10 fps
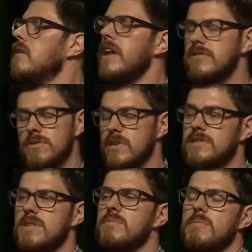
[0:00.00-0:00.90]
That was a really
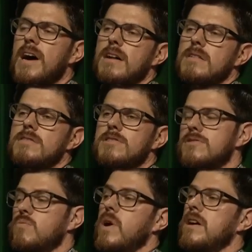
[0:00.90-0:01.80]
simple model. It's
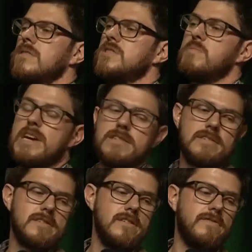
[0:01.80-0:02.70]
just where in space
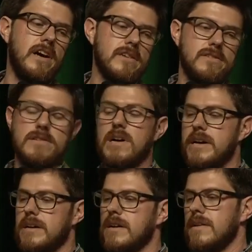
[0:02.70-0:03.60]
does each voxel
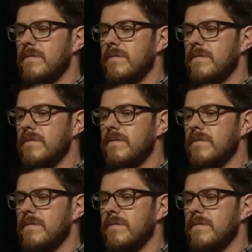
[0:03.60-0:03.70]
like.